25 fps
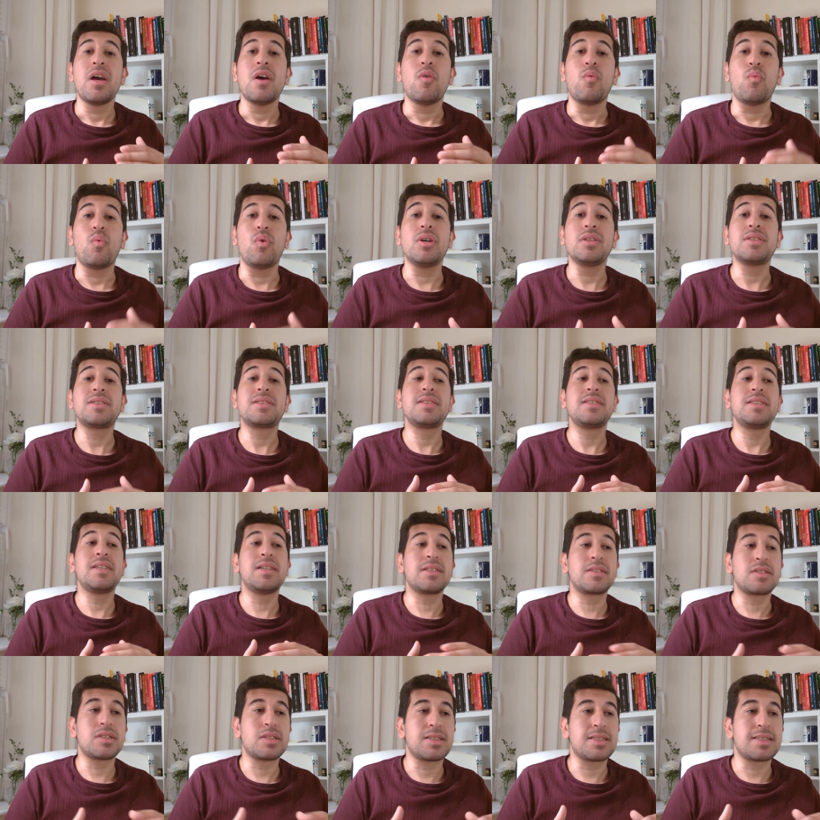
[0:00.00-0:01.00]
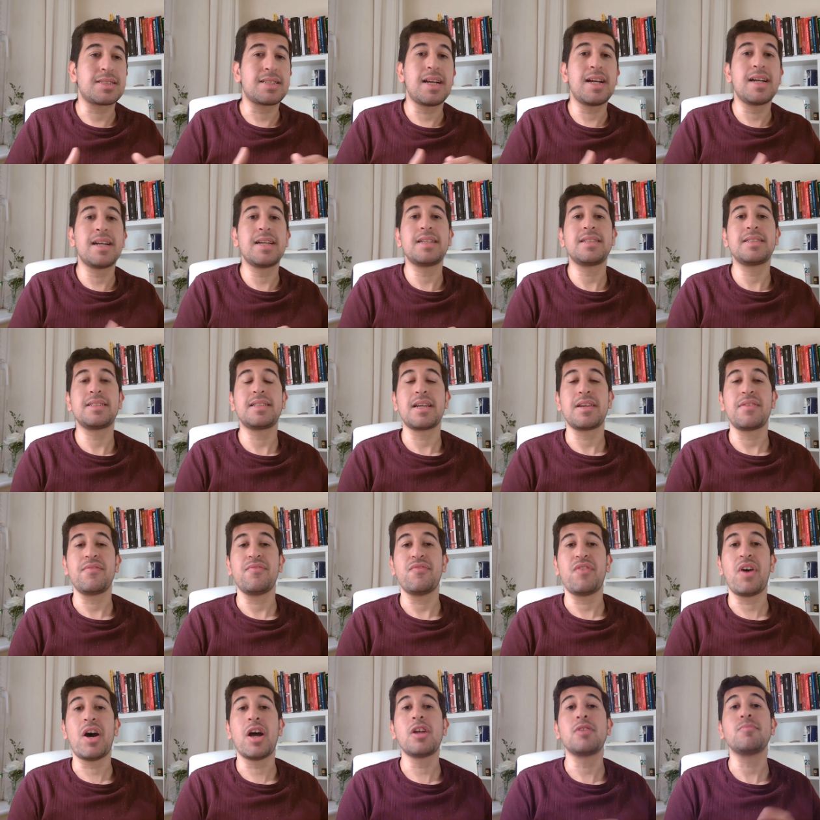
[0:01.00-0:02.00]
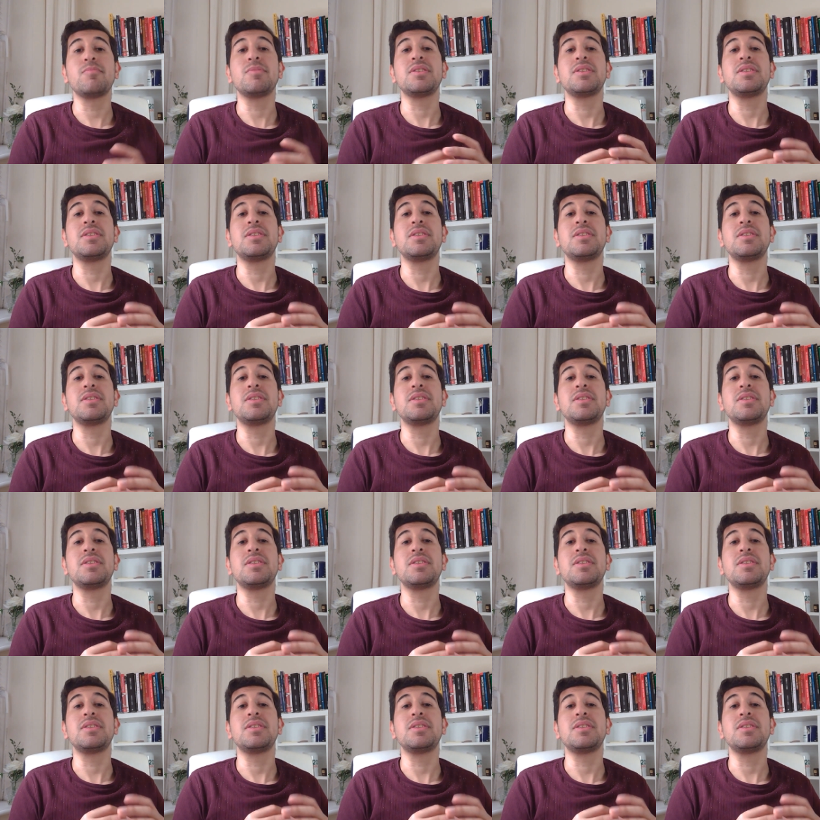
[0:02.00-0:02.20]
Once they understand the environment,